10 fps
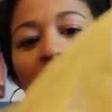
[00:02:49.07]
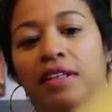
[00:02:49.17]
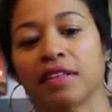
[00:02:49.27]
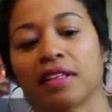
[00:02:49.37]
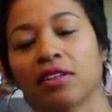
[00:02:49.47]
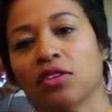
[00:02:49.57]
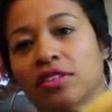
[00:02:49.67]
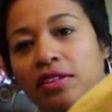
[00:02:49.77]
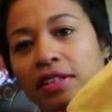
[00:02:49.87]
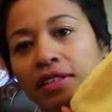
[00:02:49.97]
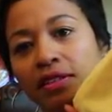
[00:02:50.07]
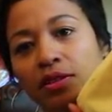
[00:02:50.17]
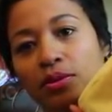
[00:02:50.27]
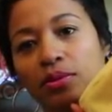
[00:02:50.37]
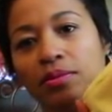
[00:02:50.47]
and it also has a
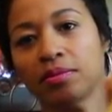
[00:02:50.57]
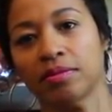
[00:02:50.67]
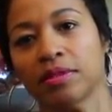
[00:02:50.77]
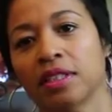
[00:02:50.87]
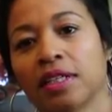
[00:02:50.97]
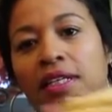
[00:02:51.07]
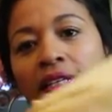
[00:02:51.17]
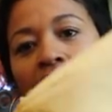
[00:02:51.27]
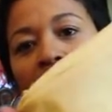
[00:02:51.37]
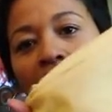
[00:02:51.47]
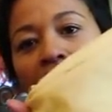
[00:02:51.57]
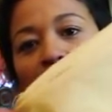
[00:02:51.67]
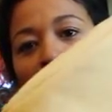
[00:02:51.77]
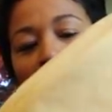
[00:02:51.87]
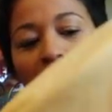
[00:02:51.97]
little tag
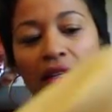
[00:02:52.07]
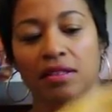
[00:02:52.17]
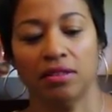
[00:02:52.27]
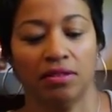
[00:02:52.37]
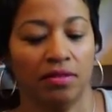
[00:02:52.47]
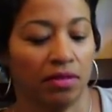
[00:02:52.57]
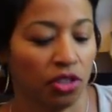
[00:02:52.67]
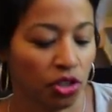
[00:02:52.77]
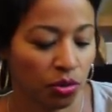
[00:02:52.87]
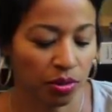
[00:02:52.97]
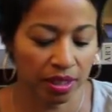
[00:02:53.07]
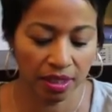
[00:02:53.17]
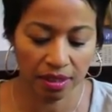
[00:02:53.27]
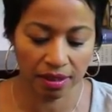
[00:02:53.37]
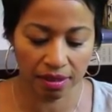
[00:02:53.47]
on the back to show what it
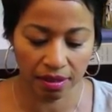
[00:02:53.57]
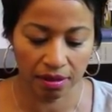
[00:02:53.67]
is.